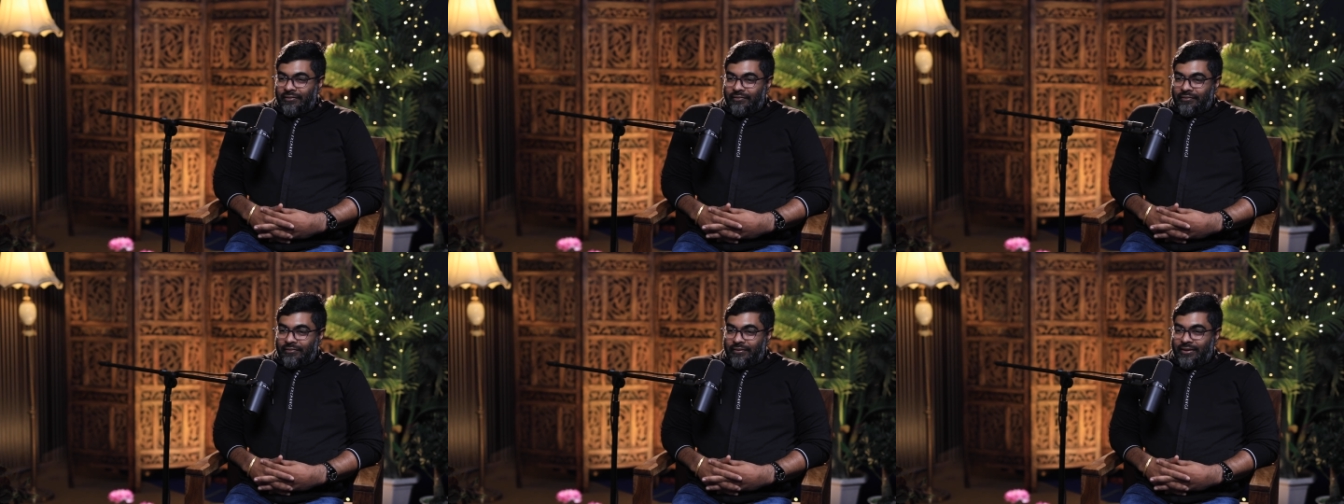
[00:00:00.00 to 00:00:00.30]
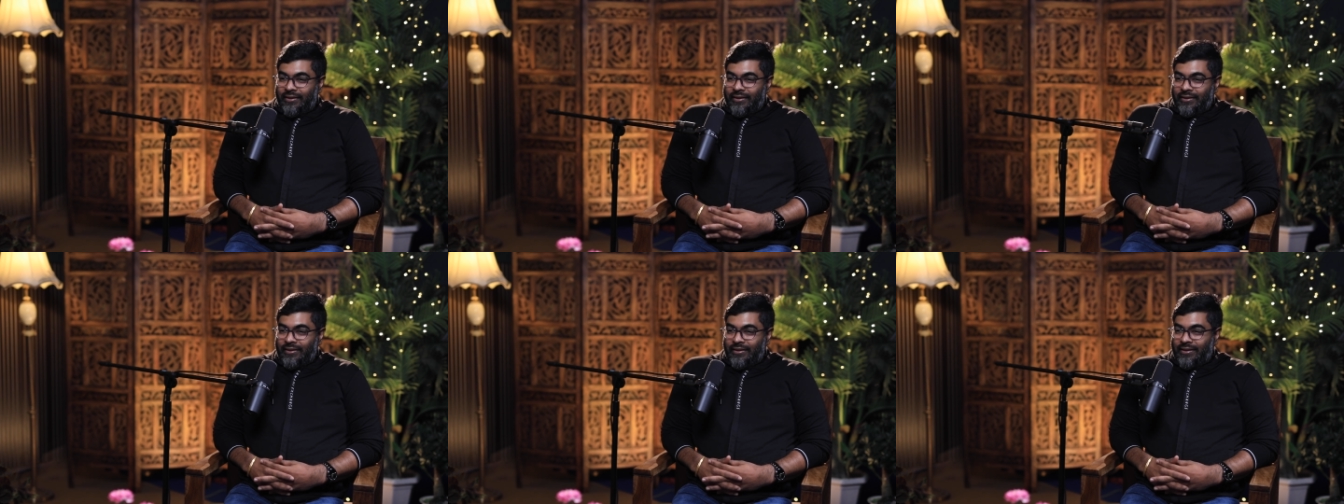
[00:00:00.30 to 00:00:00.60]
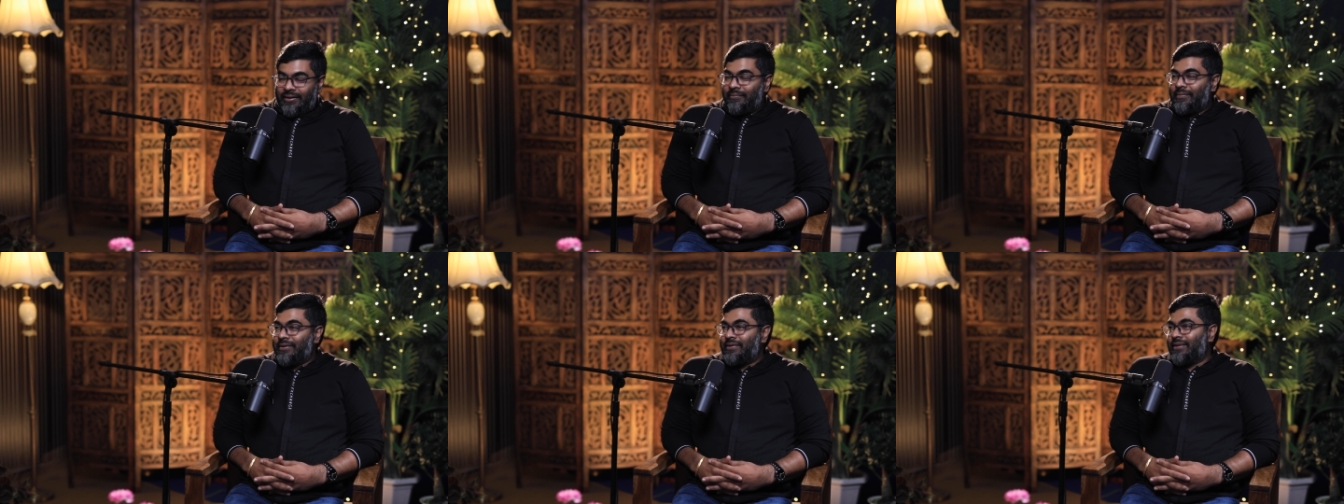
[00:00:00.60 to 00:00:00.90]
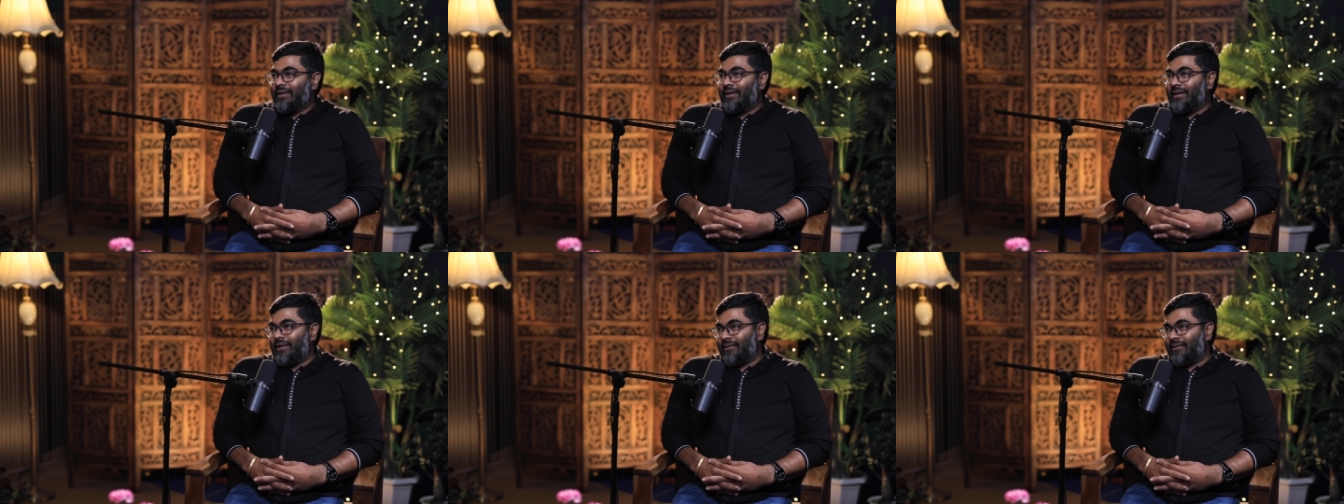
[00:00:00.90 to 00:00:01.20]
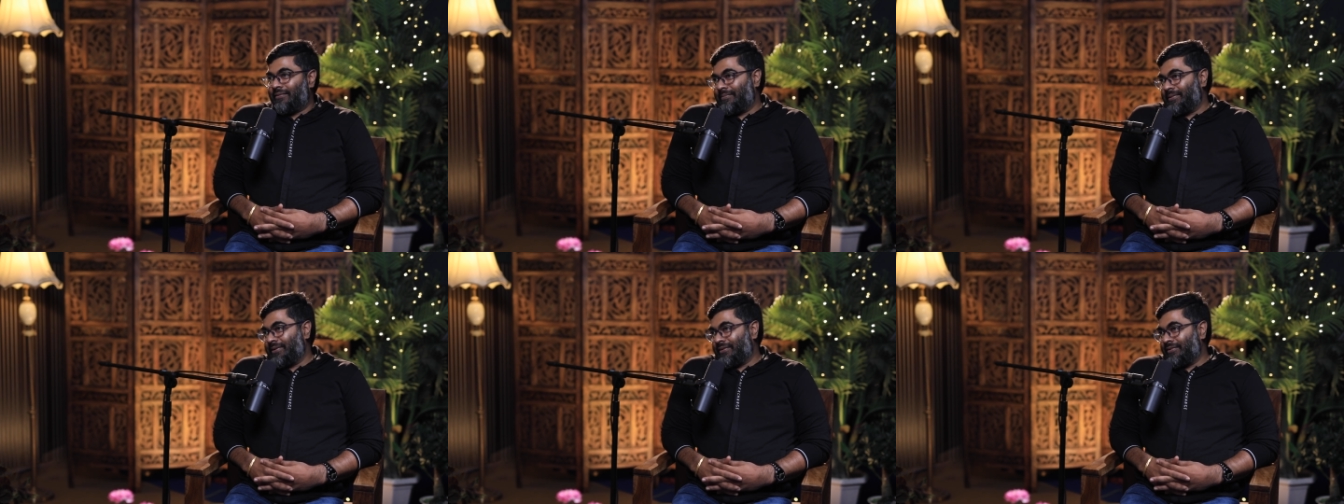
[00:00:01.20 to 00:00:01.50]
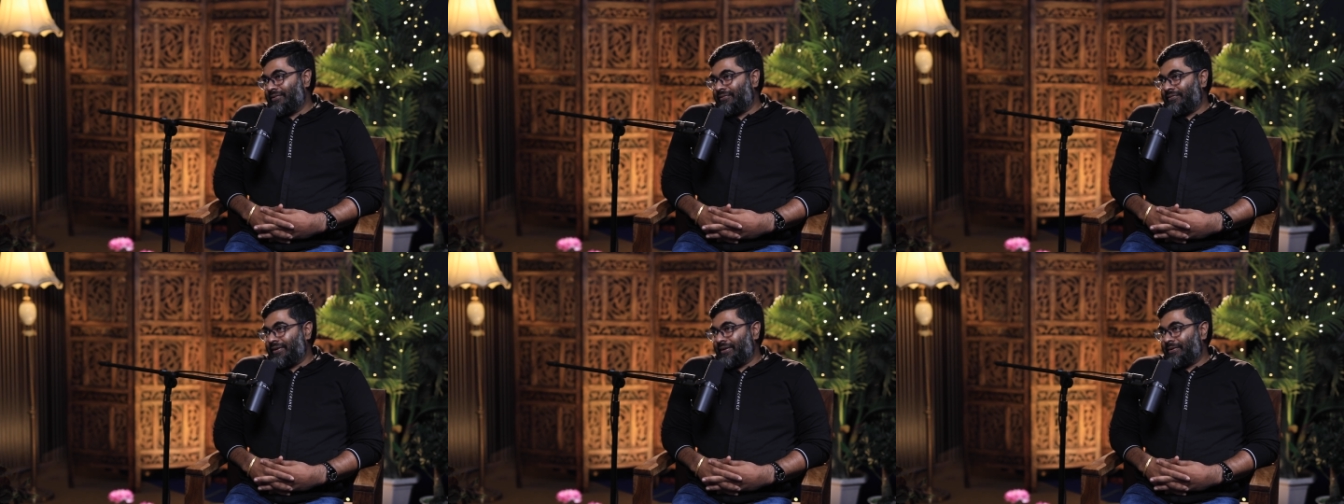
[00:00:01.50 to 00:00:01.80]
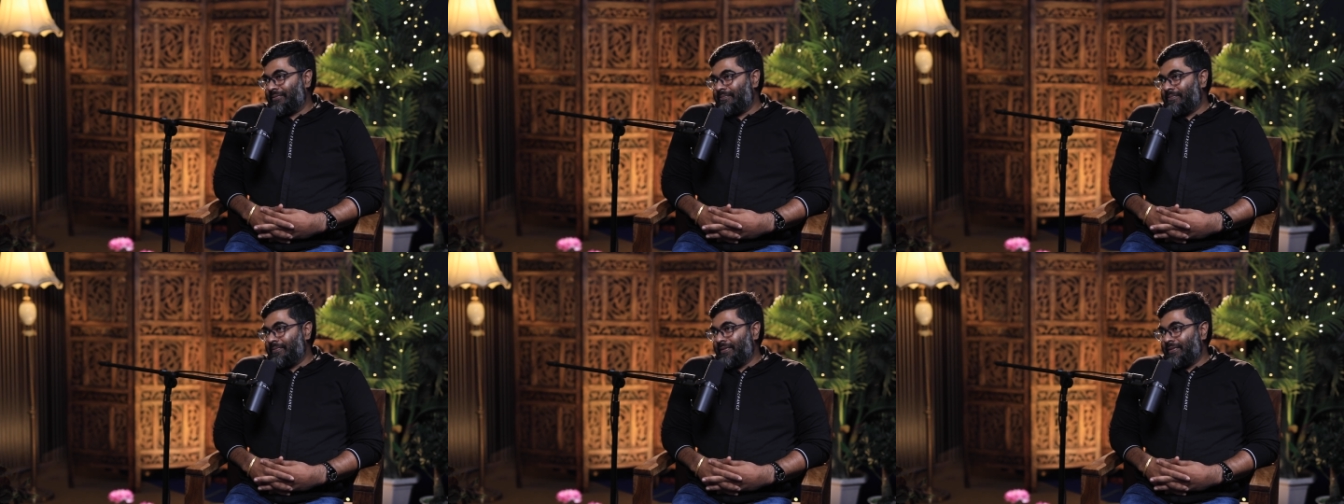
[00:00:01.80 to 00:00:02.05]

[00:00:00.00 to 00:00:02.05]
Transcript: what are the commercial aspects of it.